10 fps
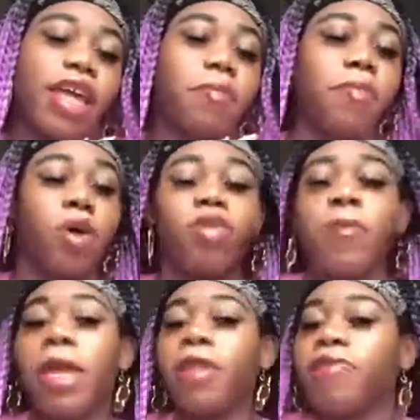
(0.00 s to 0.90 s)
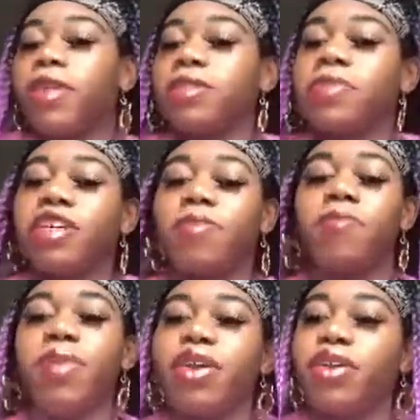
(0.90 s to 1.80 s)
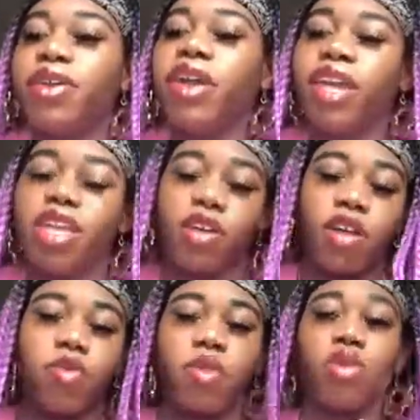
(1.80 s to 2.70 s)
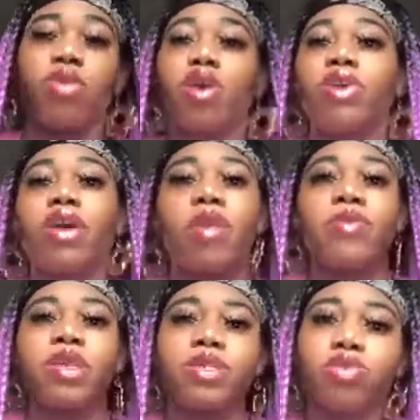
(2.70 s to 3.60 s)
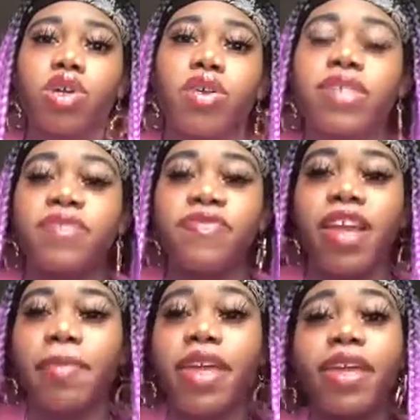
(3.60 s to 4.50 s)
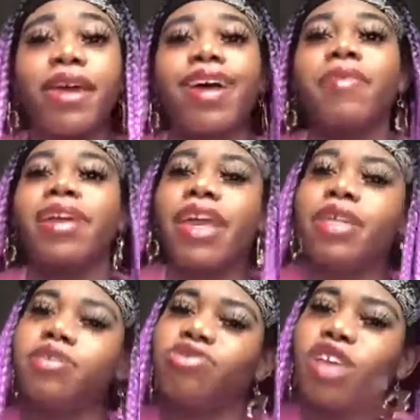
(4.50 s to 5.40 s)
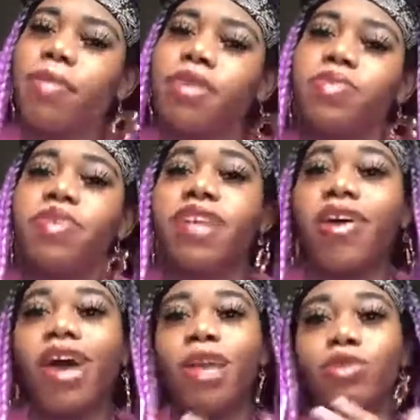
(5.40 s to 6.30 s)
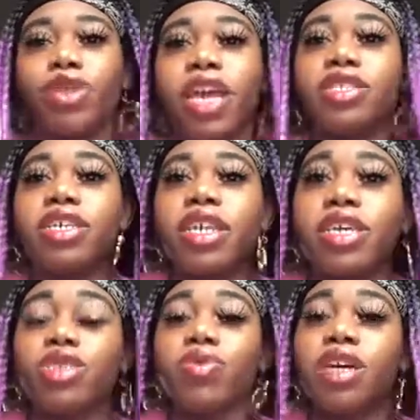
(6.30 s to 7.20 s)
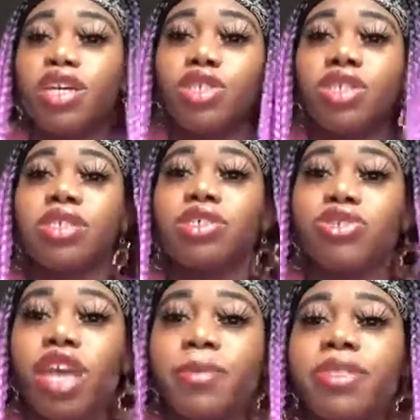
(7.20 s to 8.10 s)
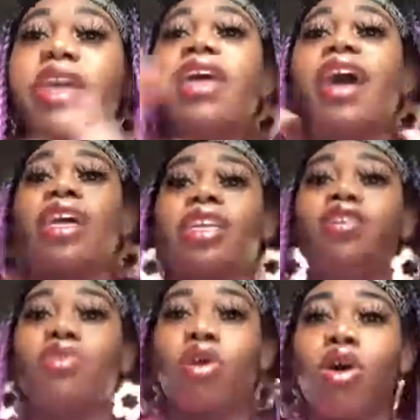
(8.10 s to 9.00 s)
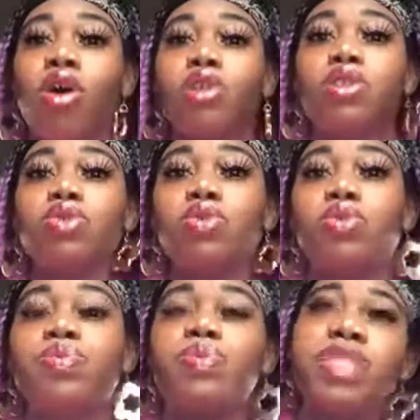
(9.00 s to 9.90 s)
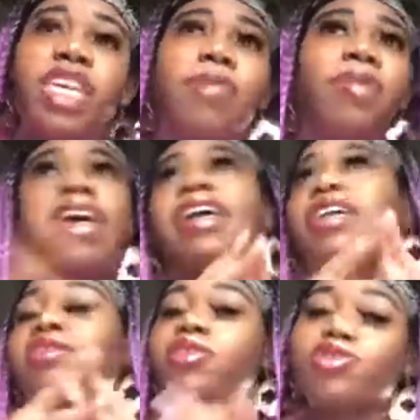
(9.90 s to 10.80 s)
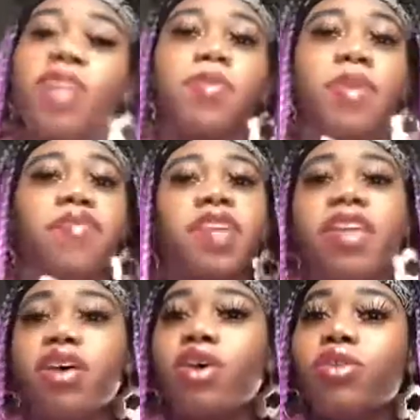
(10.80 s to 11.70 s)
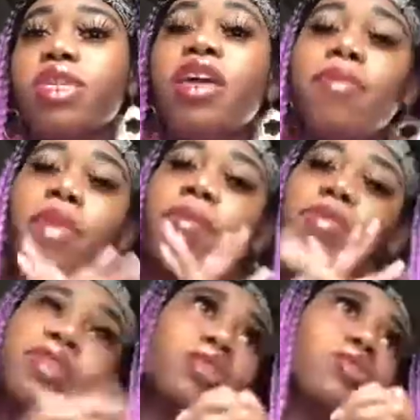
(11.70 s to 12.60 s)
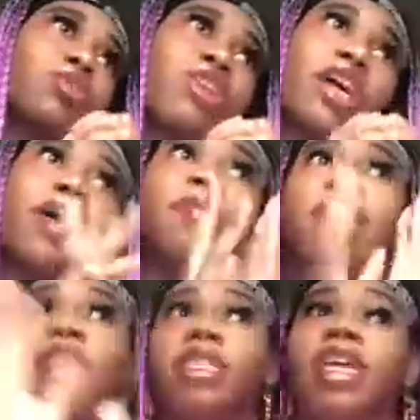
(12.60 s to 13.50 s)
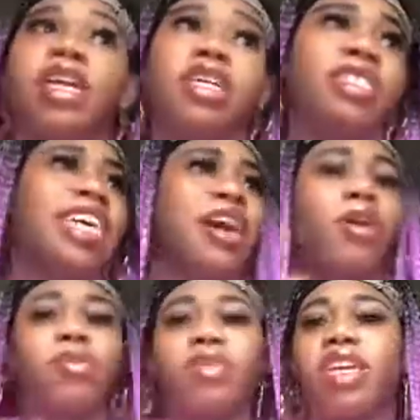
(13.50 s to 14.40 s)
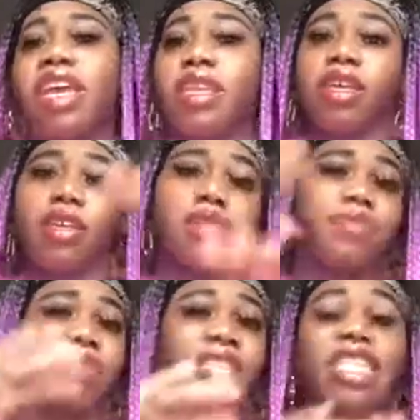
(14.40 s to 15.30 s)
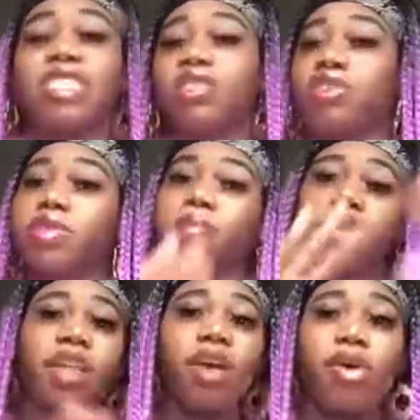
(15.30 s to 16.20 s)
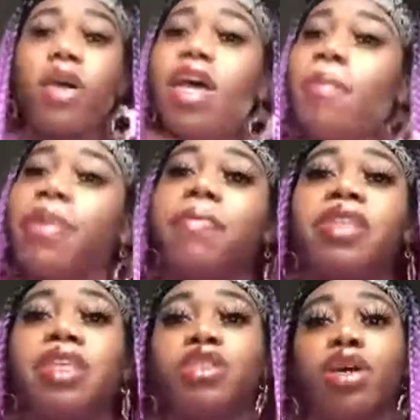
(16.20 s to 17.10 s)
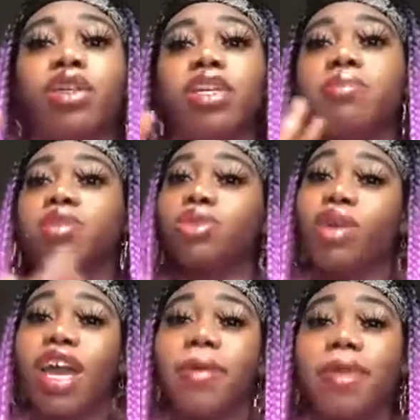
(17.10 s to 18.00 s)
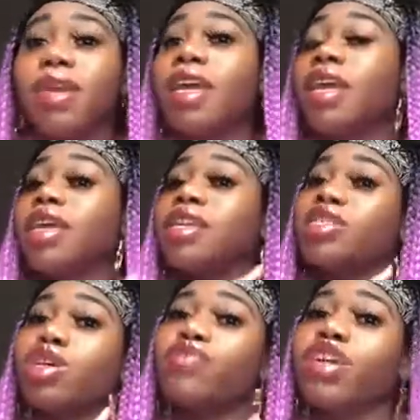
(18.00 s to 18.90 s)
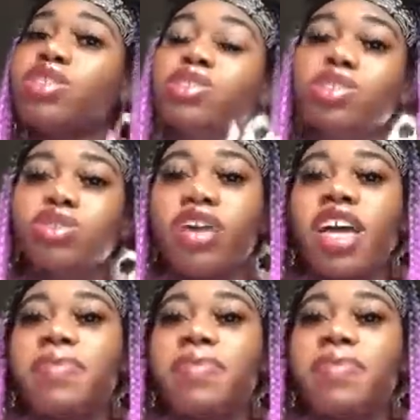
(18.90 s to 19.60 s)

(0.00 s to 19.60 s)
motivated me to become better. Y'all helping me grow. Y'all helping us grow as a family. Y'all got me at 80 subscribers, but now I am trying to get to 100 subscribers. I need you all to keep liking and subscribing my videos. I'm going to put the subscribe everything down in the description below, but I'm gonna need y'all to keep subscribing and get y'all friends to subscribe